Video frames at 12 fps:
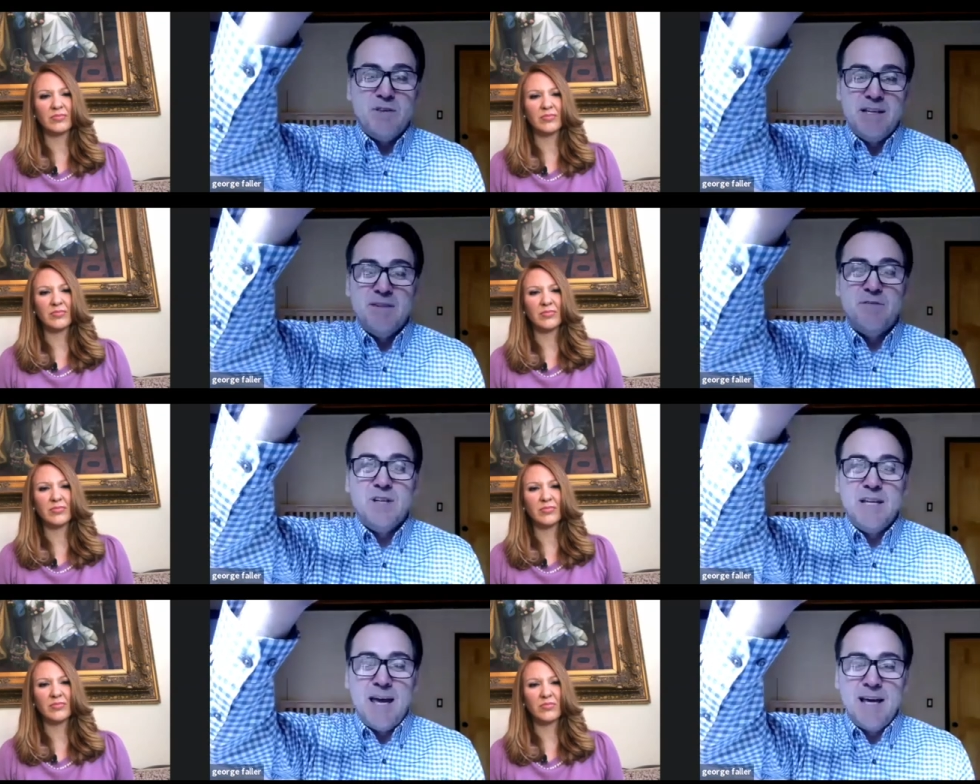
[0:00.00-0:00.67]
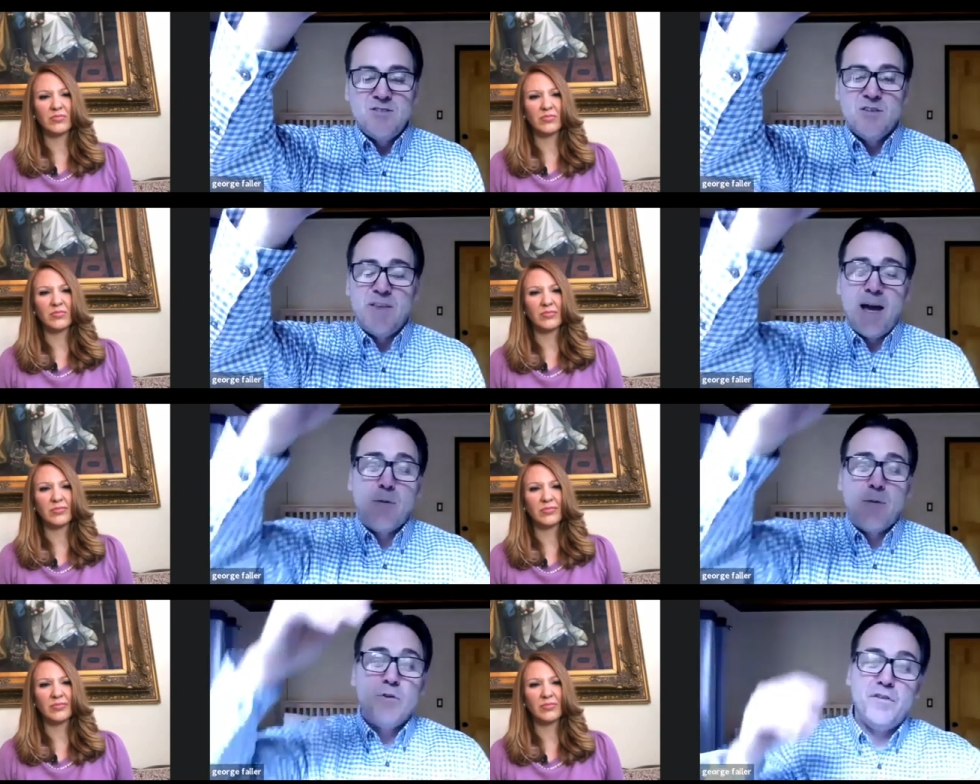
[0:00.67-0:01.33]
Speaker 1: give the answer, that
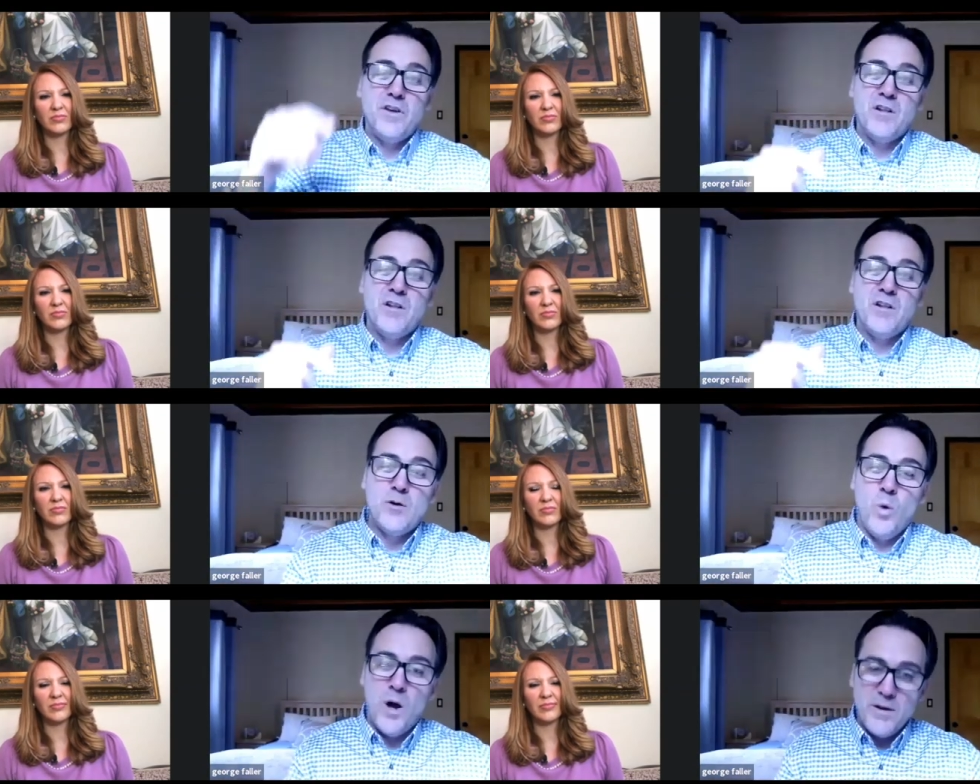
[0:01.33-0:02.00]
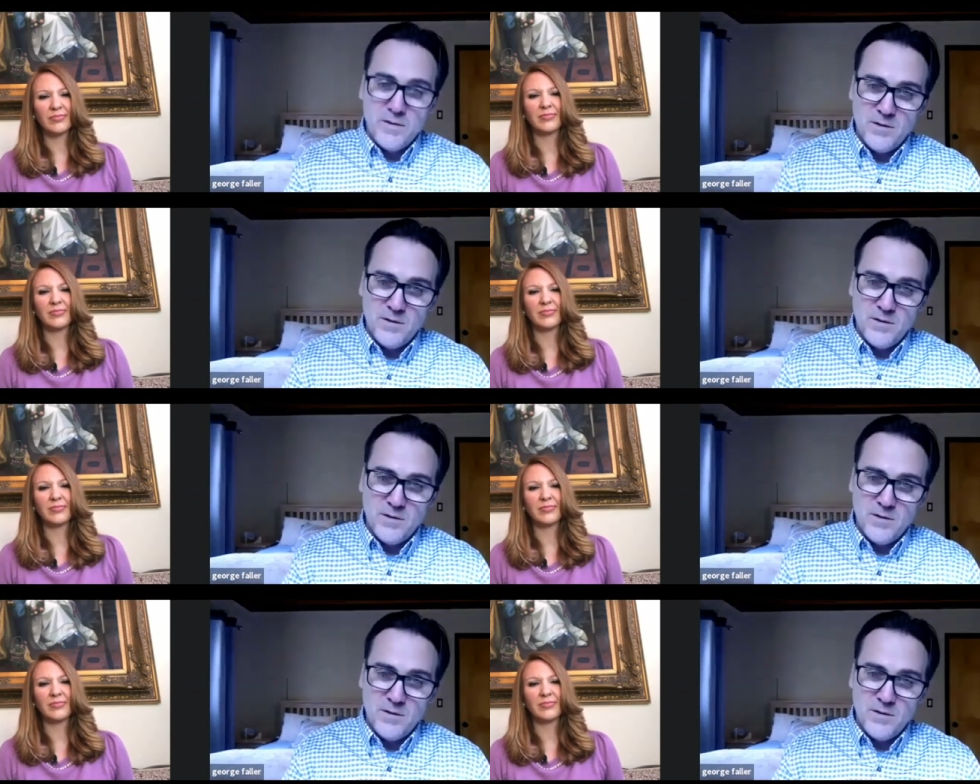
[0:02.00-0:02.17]
would feel like what?